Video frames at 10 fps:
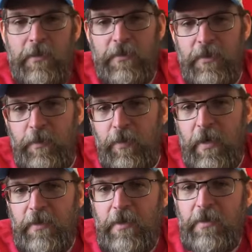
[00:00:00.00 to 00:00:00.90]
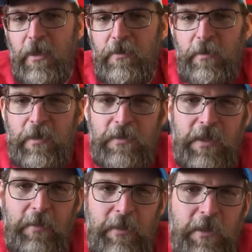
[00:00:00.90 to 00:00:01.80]
Mills, are you present? Dalton
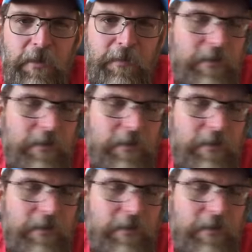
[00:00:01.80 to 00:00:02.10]
Mills, let me know